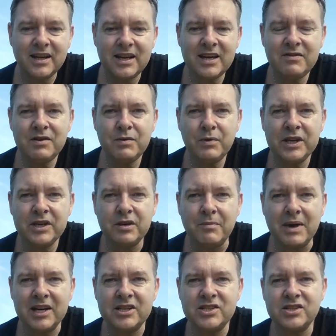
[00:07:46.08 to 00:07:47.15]
even when you
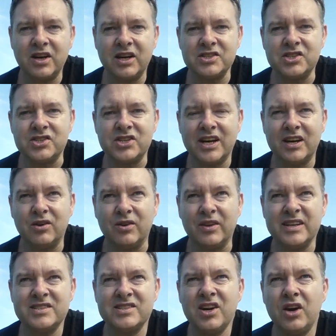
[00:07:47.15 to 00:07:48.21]
monetize your channel,
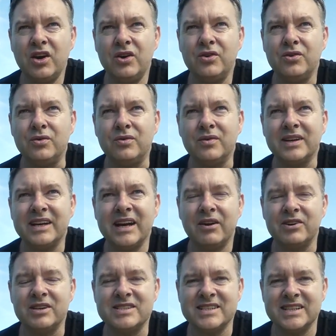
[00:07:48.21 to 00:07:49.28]
there's no
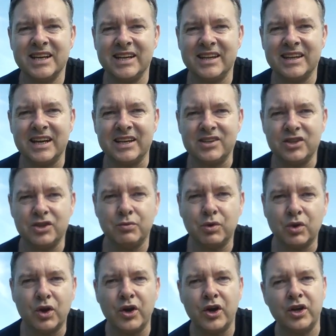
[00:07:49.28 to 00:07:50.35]
guarantee that you
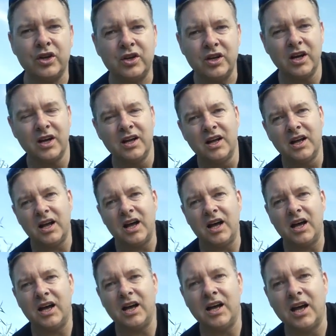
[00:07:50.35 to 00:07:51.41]
will earn
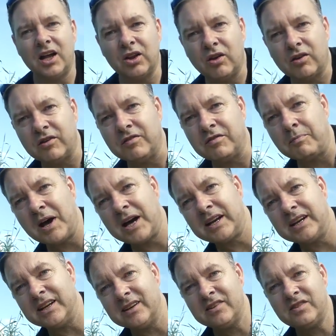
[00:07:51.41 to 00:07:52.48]
a lot of
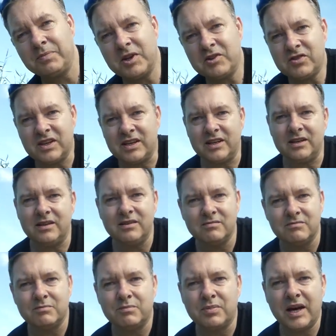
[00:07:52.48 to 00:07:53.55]
money, especially
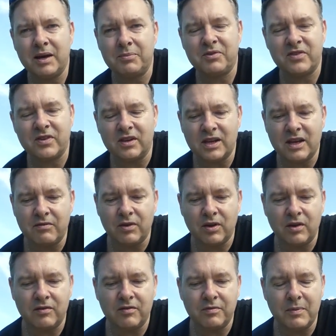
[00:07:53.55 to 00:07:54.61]
perhaps the
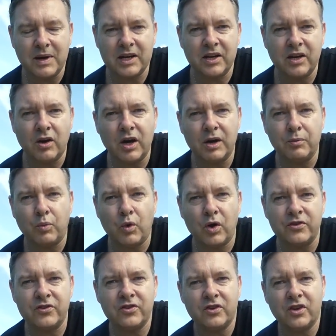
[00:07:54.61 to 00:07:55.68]
level of money I
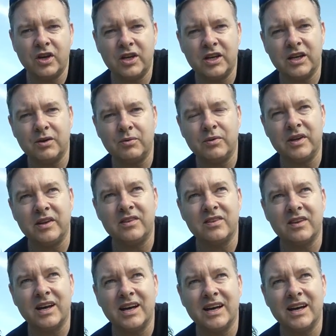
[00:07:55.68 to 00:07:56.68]
was earning with